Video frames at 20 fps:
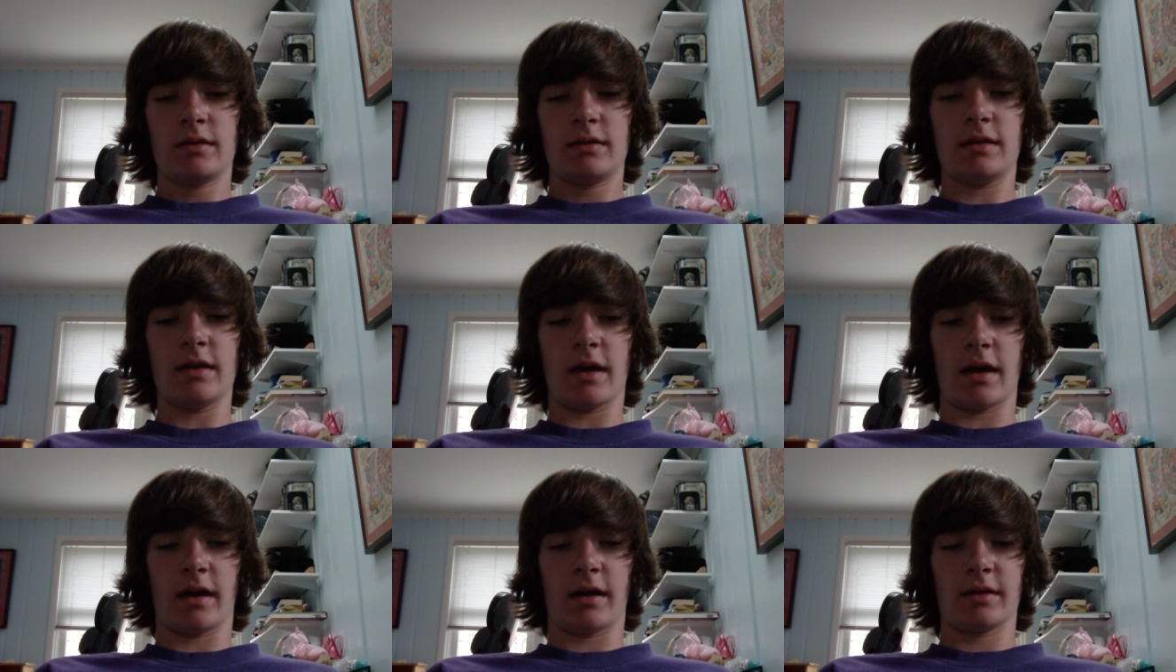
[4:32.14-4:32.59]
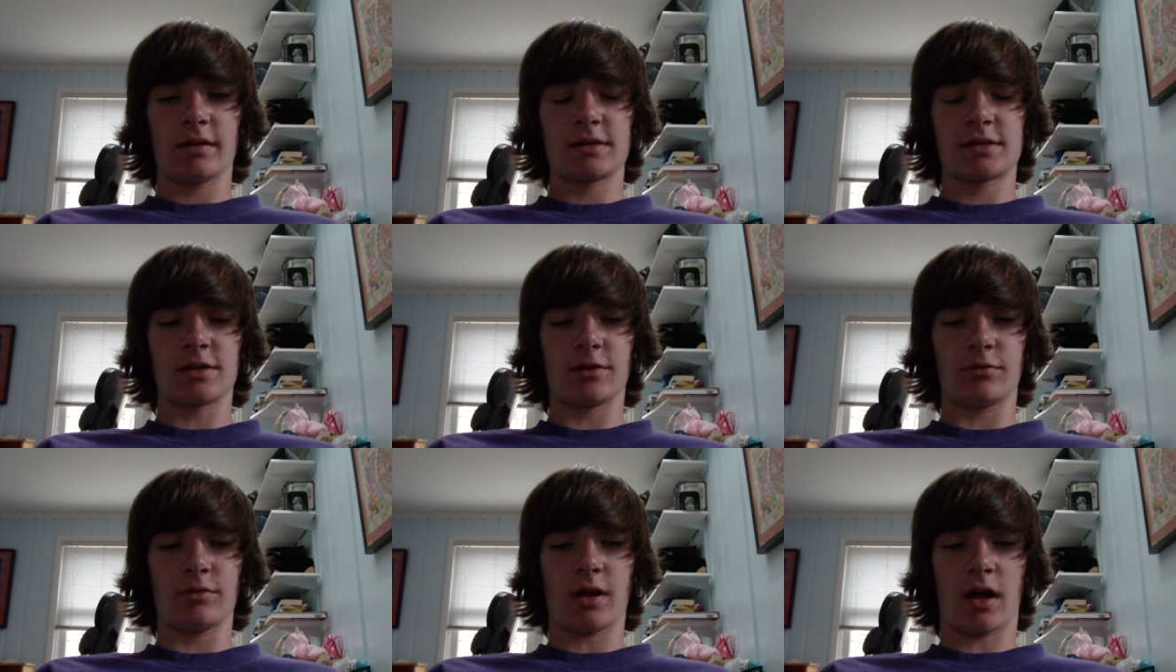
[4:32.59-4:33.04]
Yeah,
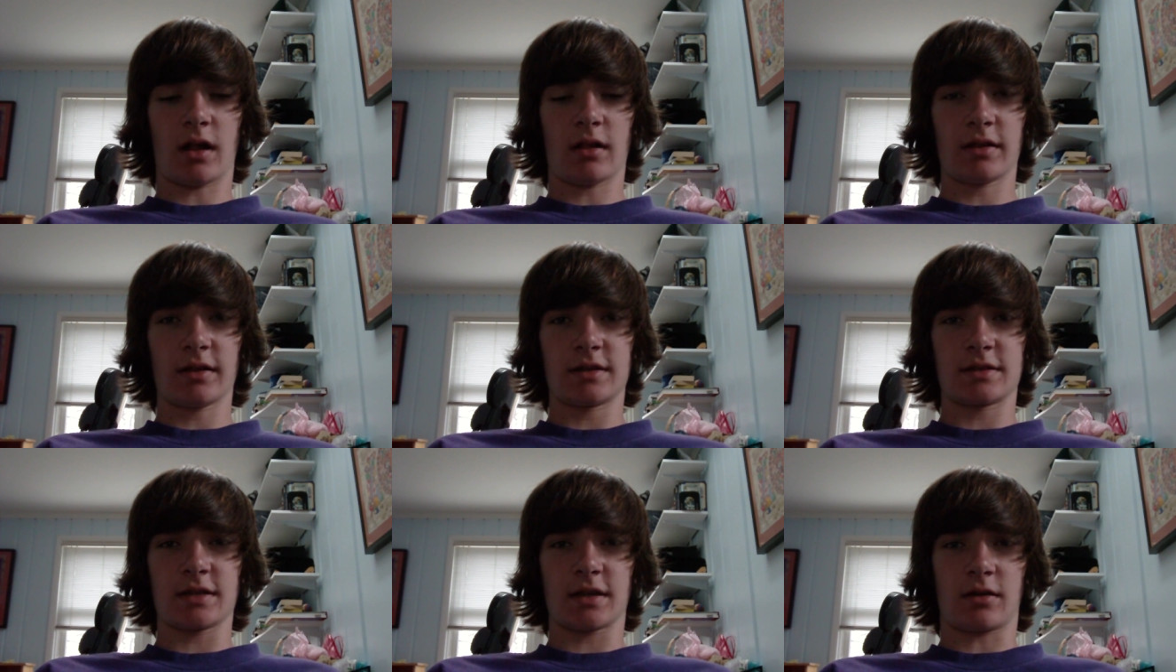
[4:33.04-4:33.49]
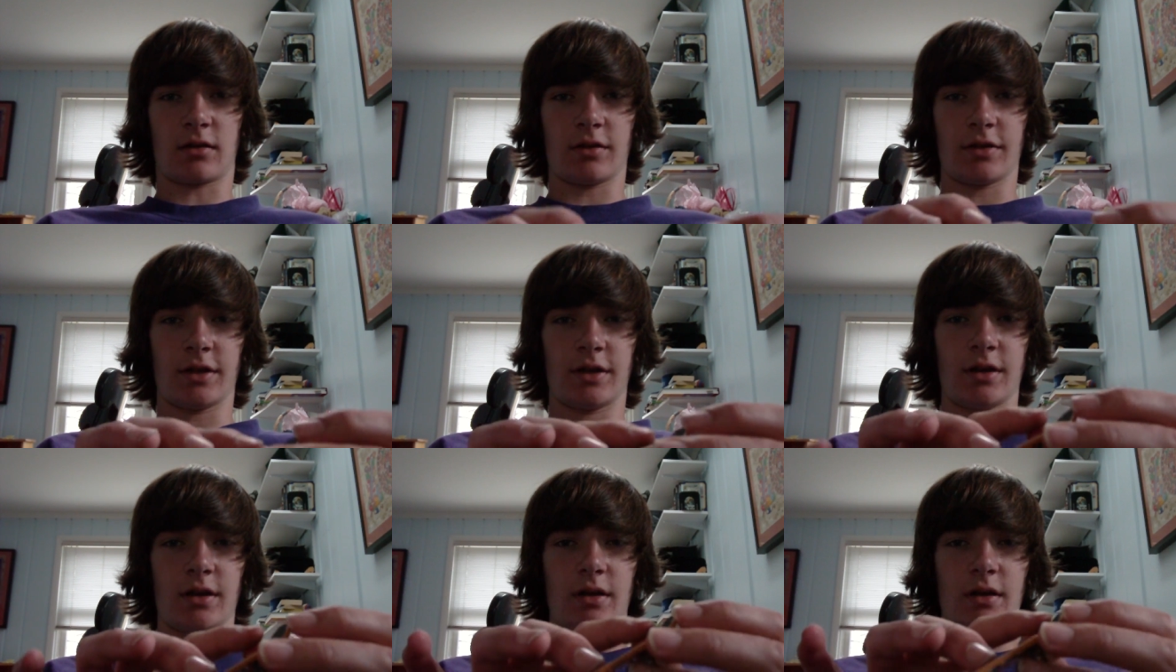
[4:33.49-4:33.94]
so nollie's like
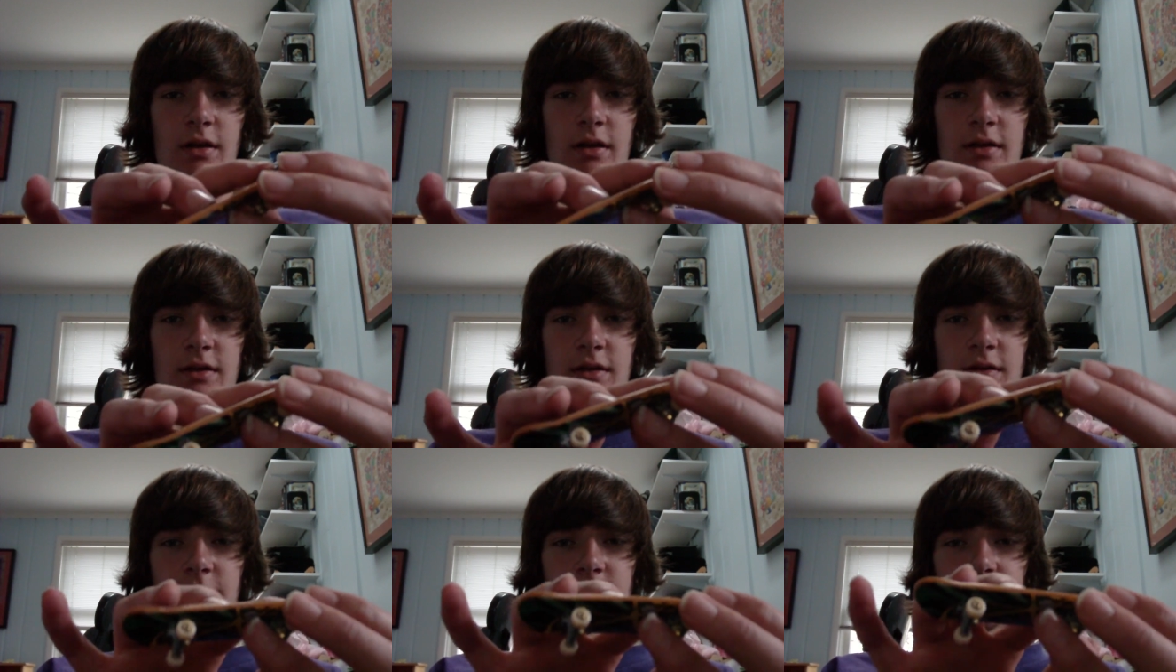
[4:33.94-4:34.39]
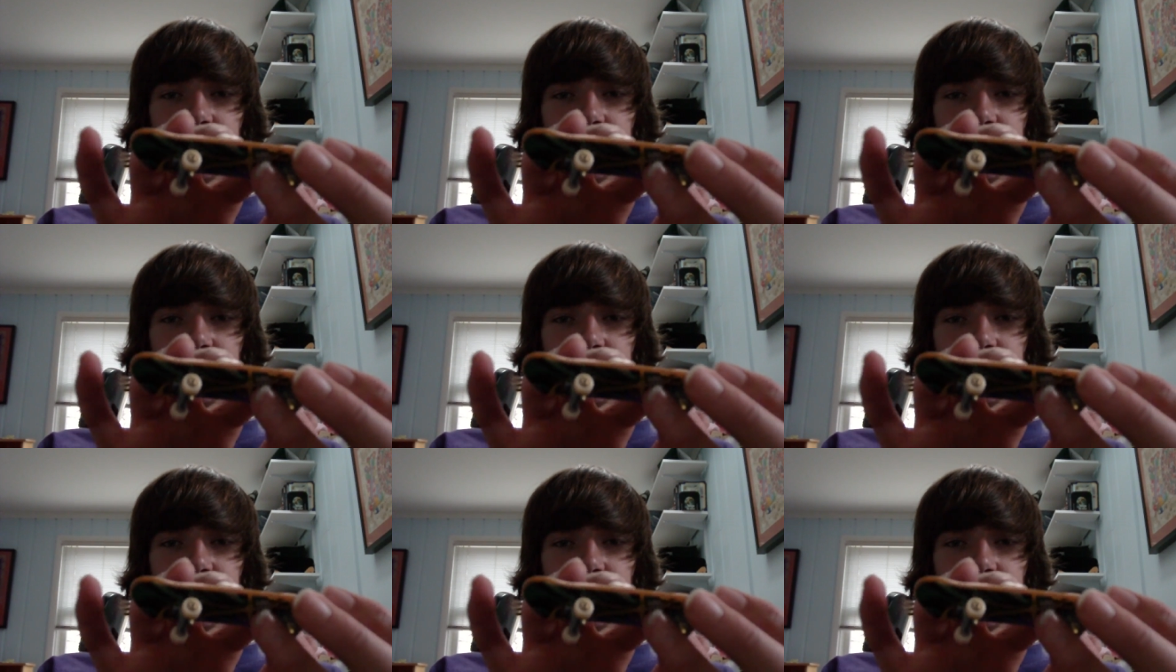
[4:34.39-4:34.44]
on the... It